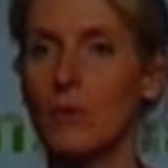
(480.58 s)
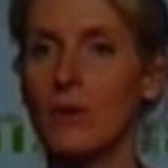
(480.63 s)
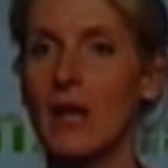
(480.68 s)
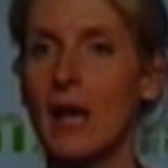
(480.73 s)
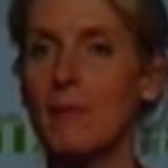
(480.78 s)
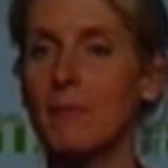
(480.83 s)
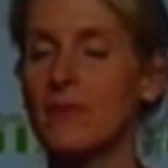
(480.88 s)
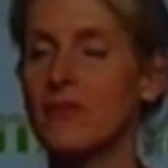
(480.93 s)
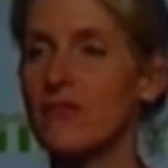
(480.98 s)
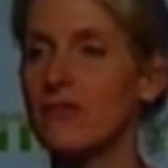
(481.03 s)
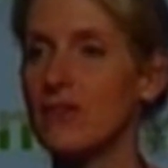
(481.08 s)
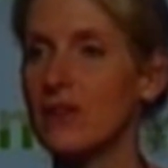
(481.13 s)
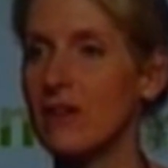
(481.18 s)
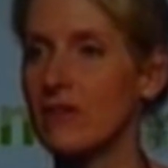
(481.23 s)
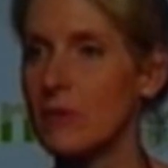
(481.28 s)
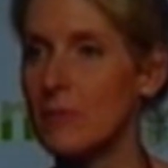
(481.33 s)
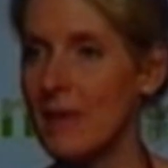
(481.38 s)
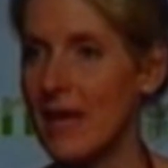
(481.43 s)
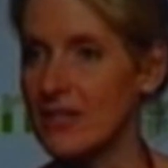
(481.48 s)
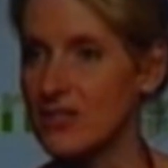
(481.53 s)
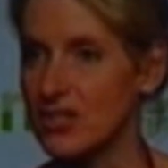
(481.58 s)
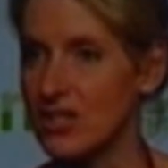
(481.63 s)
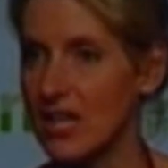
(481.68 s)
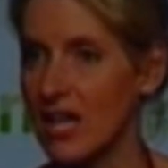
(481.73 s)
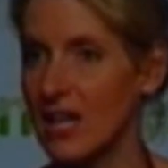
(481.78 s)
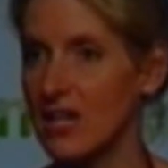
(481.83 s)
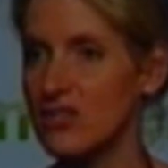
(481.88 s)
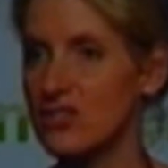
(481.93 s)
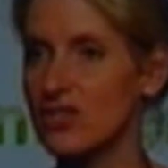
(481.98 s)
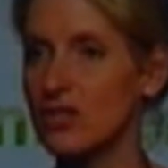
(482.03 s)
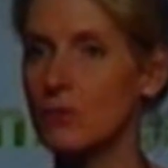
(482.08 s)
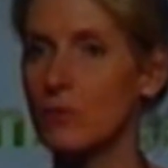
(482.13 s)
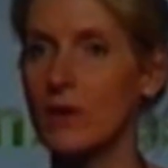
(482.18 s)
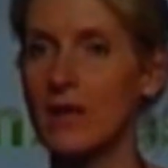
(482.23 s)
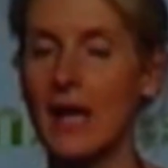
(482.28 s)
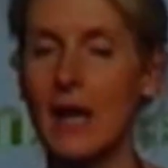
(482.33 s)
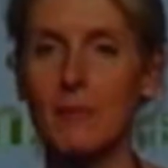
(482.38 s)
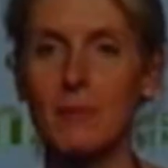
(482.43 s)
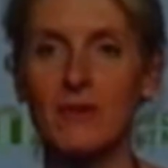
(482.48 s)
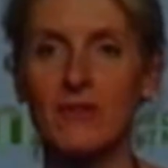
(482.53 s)
What happens if you give them education?
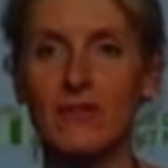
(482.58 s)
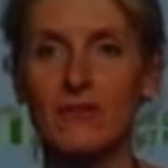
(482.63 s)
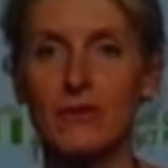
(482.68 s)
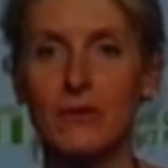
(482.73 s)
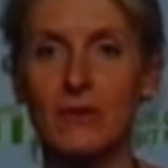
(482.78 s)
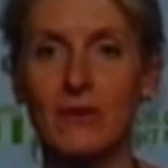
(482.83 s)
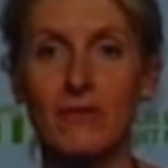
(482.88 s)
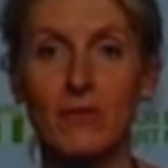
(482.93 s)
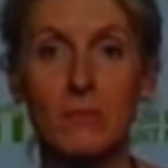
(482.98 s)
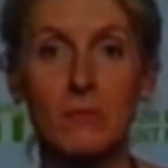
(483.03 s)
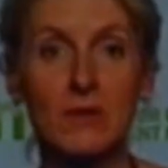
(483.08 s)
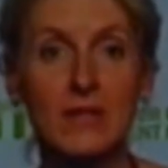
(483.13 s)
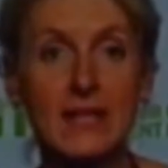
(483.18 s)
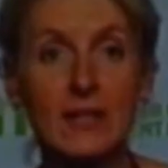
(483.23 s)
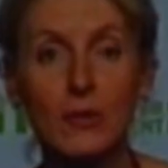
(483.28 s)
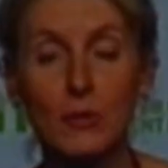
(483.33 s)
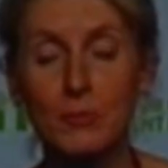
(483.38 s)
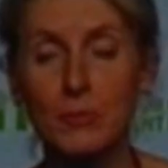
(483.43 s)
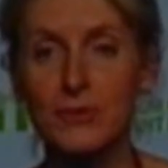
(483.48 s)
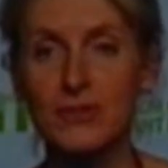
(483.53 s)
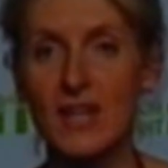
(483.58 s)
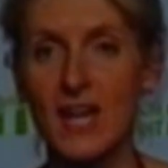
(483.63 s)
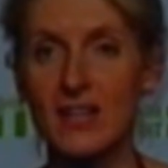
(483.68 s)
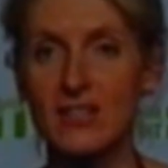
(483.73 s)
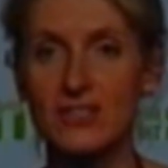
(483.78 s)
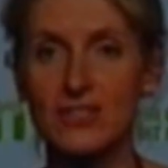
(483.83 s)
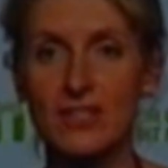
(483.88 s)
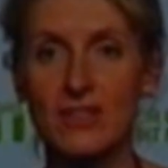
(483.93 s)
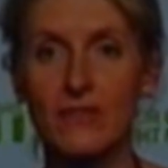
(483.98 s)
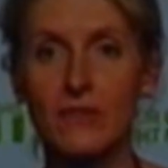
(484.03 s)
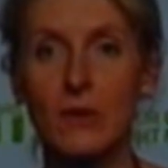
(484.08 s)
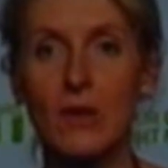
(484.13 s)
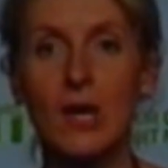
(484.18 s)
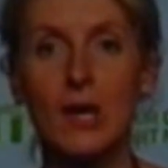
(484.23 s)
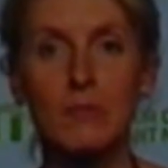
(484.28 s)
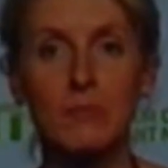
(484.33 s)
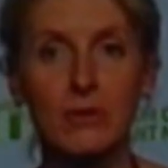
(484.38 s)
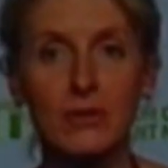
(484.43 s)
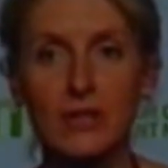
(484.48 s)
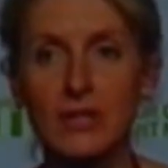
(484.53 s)
What happens if you give them legal protections,
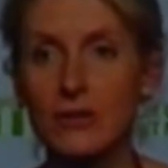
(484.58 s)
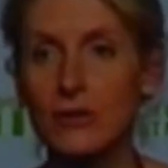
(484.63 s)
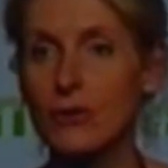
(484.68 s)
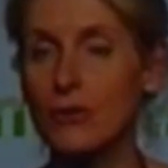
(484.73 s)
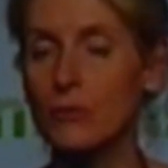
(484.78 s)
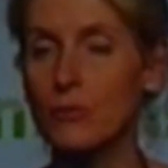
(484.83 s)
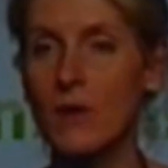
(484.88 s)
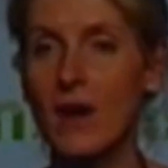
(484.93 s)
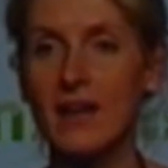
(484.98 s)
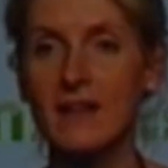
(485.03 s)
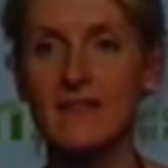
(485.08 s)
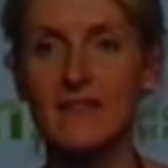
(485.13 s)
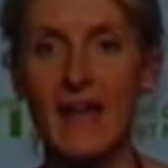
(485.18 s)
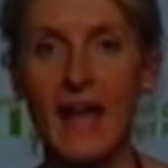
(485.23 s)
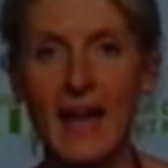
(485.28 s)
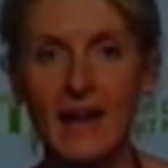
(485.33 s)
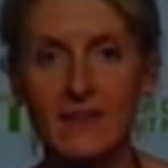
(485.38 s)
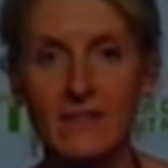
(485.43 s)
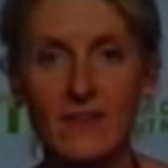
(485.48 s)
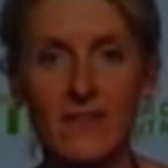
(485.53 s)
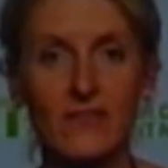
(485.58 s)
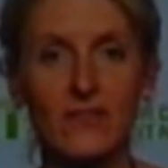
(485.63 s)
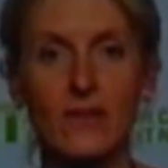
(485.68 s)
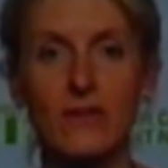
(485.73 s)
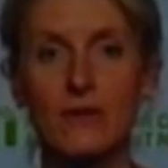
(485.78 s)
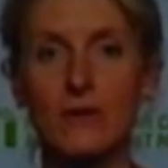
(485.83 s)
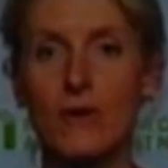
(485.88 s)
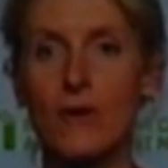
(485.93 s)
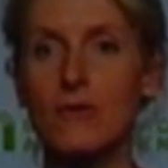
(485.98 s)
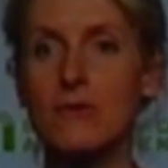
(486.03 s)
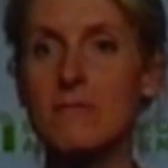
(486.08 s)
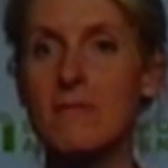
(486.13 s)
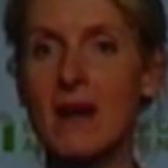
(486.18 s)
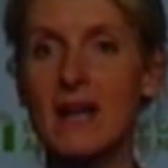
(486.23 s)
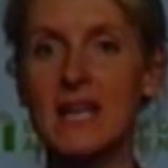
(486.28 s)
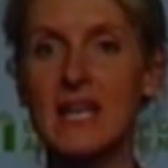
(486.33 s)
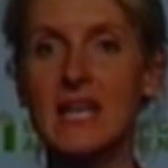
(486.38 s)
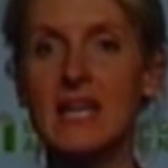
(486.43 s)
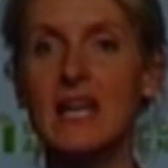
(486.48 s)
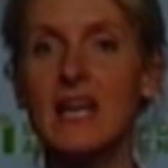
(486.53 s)
political rights, access to their own
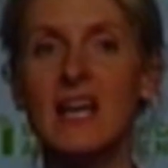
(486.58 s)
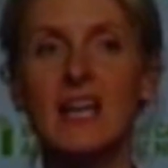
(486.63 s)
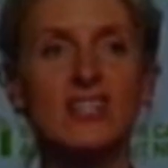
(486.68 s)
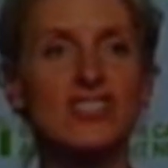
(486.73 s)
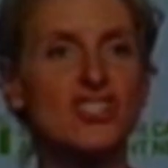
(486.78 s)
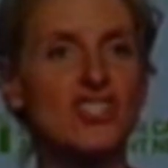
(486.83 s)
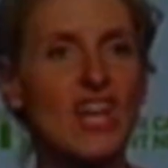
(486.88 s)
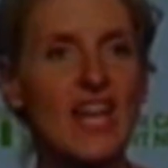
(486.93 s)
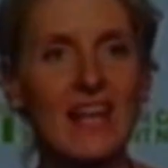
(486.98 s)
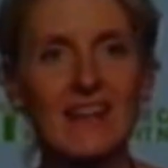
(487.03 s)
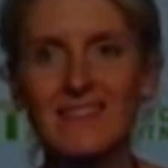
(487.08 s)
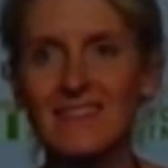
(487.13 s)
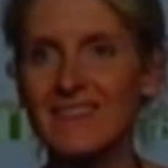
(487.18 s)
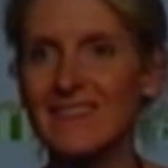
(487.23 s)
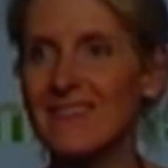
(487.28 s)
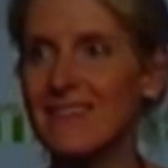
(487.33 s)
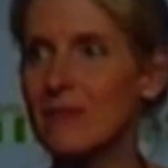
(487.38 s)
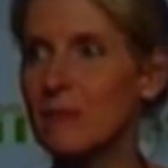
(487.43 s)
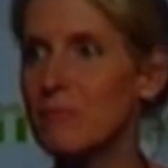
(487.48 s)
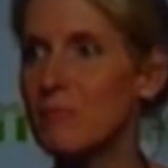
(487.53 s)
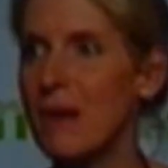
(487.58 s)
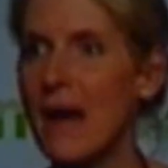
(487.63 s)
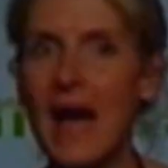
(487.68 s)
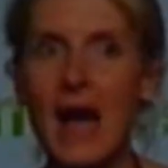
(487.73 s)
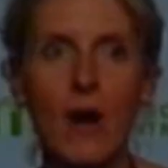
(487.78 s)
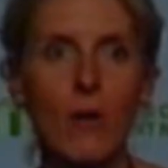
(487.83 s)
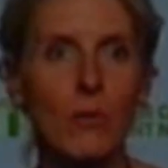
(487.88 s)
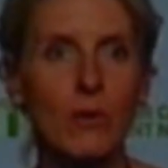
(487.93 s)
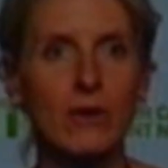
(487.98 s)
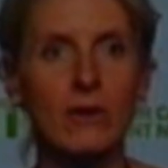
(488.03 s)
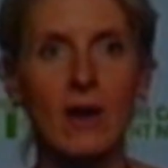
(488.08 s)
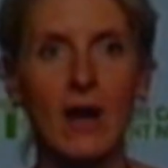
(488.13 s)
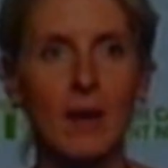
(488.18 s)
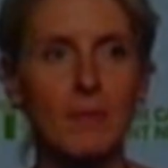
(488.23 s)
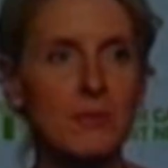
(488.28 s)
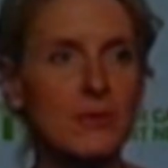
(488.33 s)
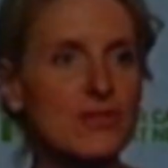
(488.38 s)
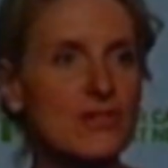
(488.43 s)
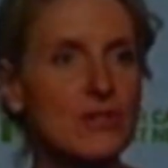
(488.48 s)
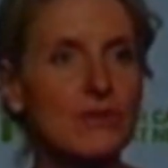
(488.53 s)
money, chances, power,
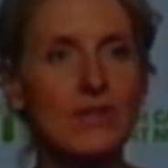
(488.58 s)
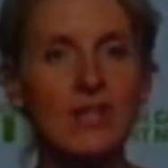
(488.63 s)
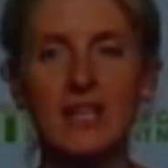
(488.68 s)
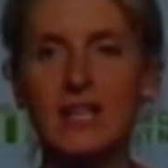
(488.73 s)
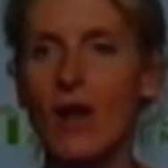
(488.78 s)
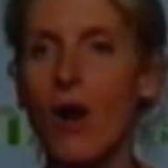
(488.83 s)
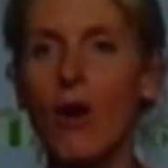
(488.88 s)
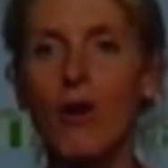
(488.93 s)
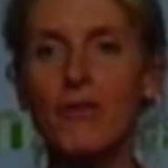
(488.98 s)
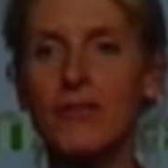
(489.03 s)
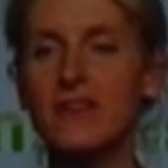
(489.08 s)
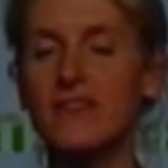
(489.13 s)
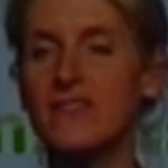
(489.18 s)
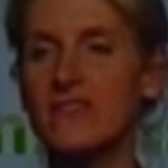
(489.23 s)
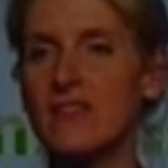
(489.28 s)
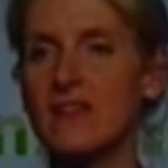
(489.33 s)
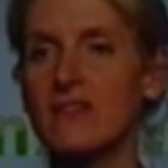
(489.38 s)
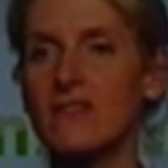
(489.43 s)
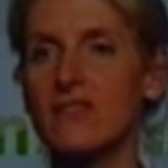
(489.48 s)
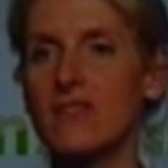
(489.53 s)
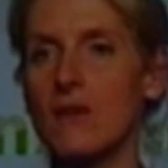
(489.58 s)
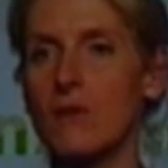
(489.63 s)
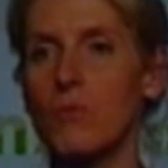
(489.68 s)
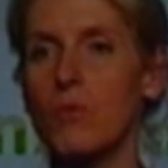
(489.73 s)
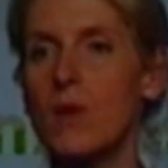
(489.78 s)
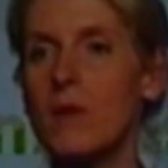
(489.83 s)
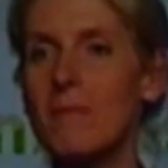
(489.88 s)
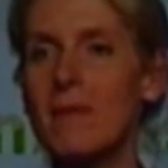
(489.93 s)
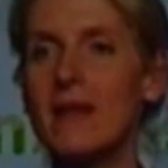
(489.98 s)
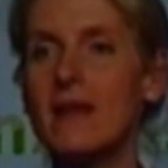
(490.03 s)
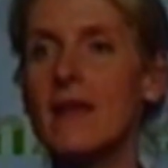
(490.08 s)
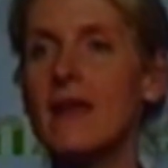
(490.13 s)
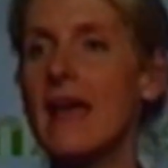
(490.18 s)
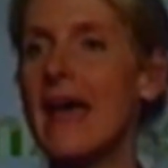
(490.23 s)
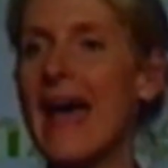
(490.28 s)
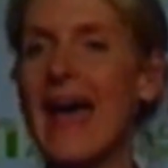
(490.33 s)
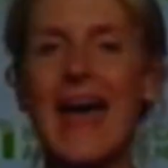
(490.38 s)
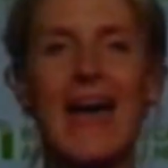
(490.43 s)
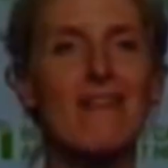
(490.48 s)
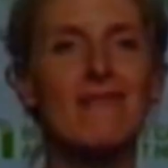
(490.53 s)
opportunity, all these things that women
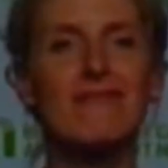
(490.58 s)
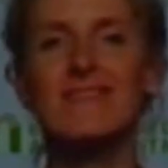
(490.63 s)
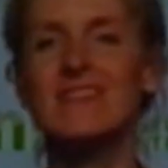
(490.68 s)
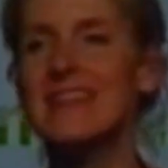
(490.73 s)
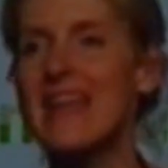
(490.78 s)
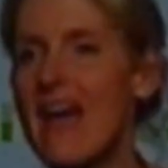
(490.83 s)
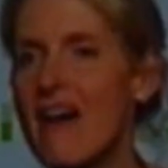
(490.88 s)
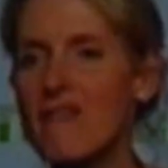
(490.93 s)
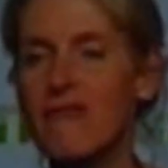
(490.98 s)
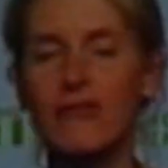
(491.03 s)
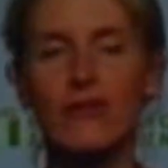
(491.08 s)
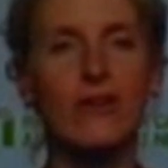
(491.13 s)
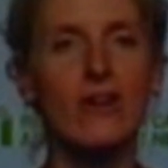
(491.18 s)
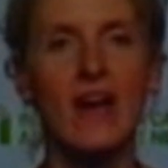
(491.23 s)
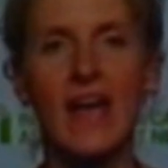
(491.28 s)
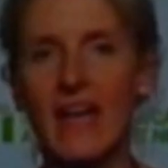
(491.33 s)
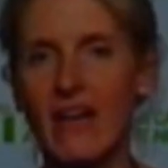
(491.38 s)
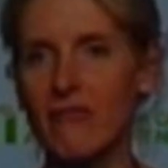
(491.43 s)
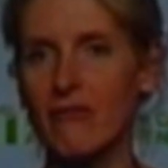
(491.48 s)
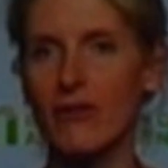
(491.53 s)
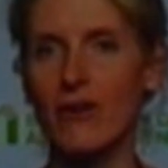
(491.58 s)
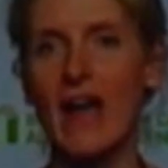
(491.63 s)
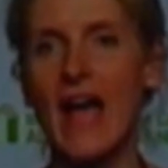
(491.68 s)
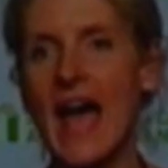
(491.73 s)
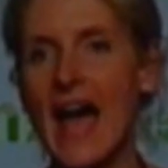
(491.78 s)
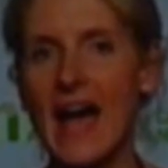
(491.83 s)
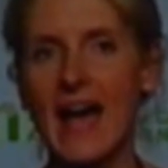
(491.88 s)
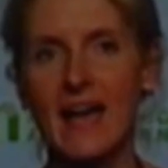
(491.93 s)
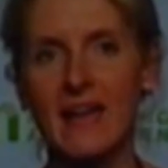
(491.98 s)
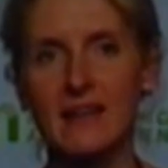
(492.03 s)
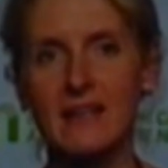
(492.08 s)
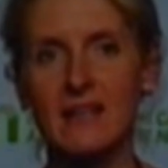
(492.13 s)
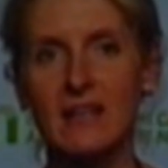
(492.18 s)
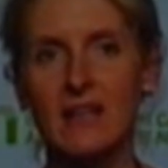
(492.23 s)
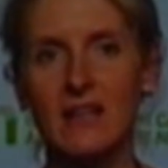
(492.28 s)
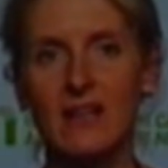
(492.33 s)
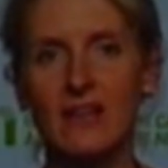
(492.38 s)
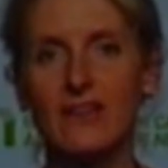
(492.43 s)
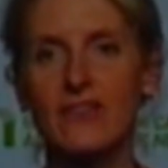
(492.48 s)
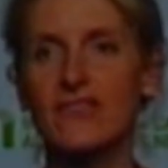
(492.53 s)
have never, ever had?
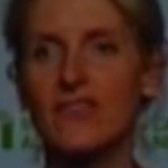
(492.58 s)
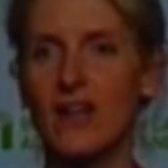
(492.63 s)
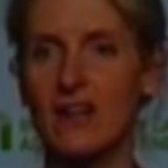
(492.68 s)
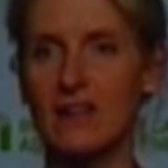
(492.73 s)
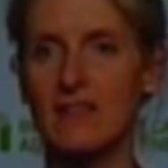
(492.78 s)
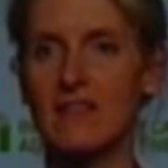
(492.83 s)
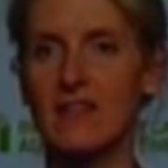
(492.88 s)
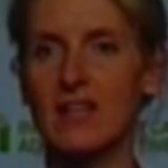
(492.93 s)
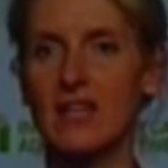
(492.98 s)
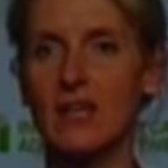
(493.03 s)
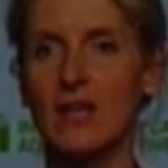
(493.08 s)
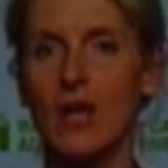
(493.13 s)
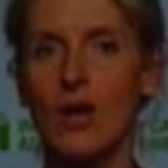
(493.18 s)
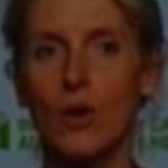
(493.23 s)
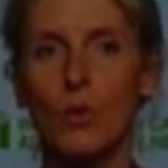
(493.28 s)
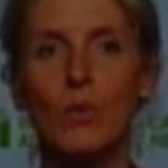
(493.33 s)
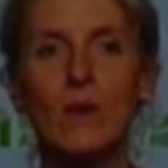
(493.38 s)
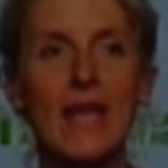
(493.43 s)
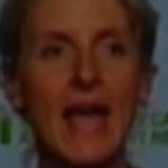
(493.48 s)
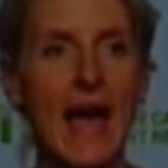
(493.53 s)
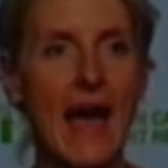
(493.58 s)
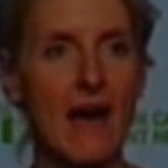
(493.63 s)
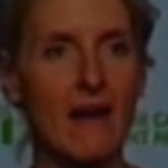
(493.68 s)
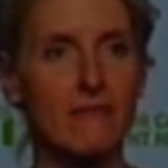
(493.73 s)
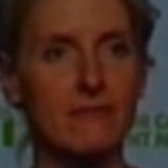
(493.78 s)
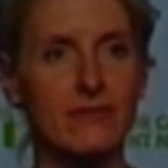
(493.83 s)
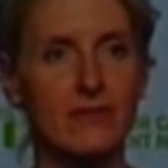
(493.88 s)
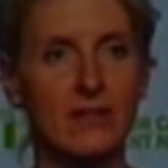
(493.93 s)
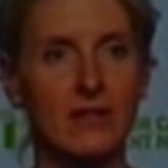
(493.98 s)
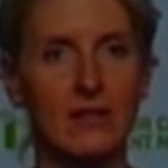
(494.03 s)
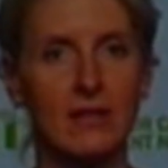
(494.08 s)
Suddenly, we have.